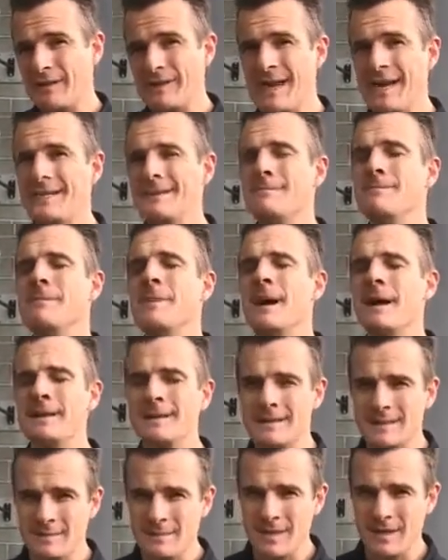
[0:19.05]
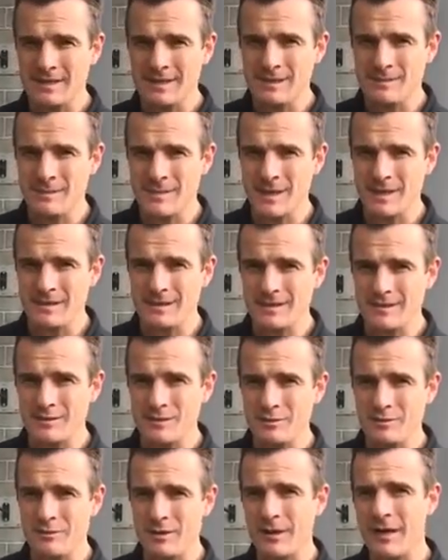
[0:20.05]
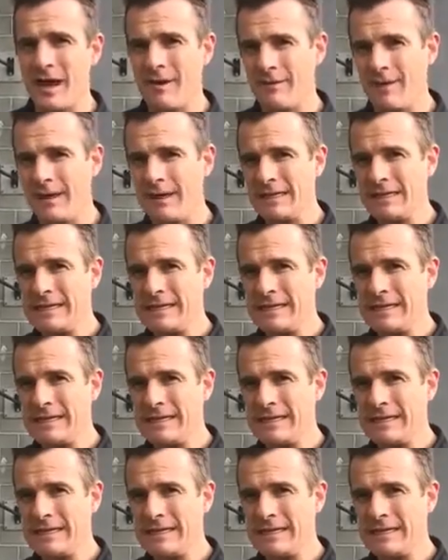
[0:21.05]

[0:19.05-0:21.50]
It takes months and months and months to recover.